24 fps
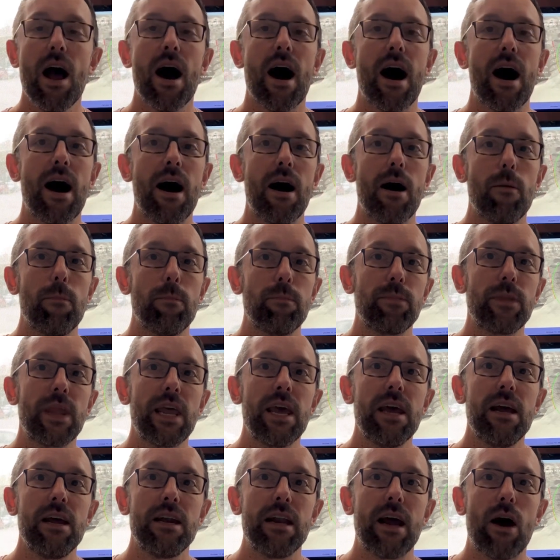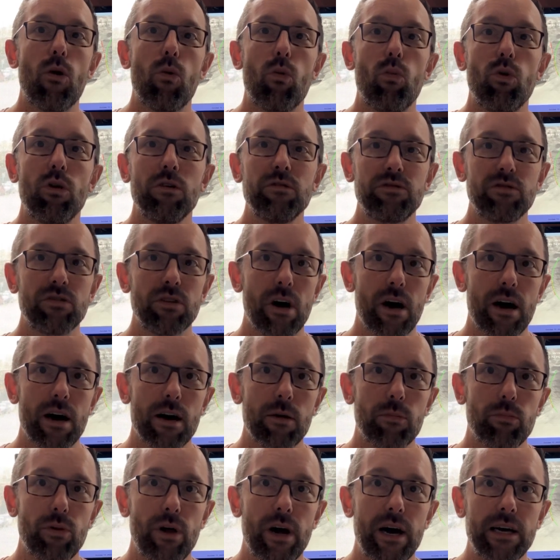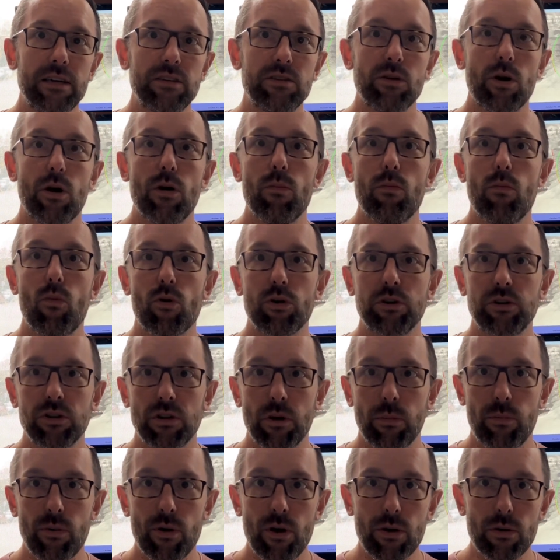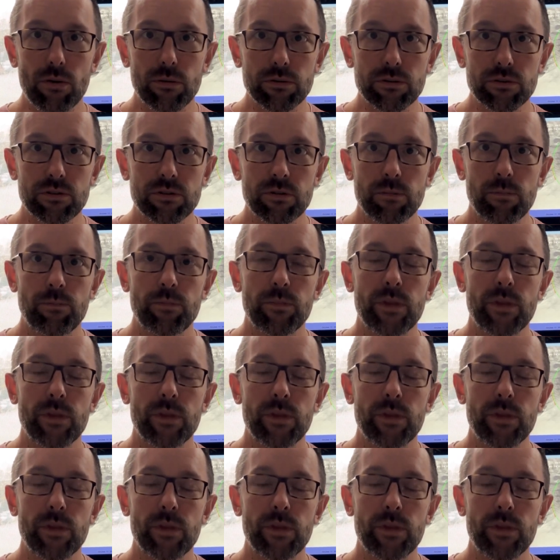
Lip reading: Now Wolff's Law applies more to the bones,